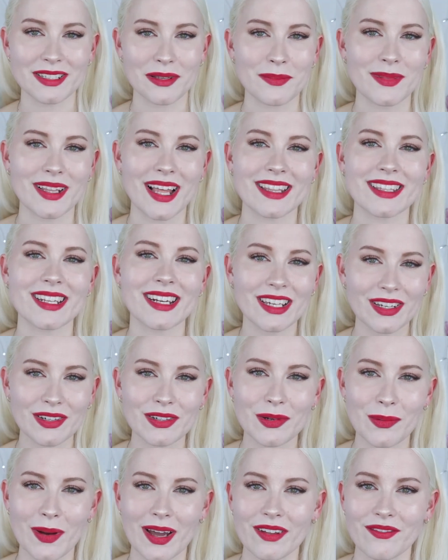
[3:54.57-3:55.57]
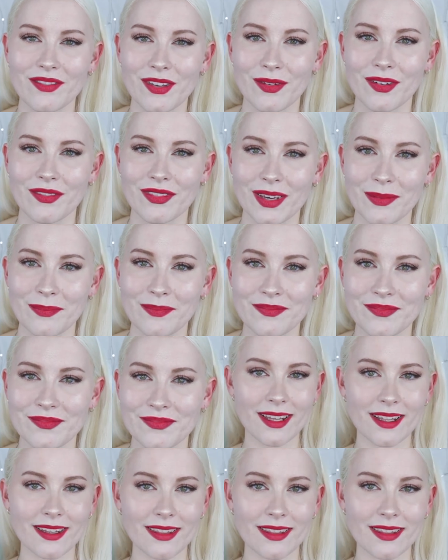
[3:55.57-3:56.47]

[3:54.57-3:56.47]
so I'm glad that I got quite a few of them.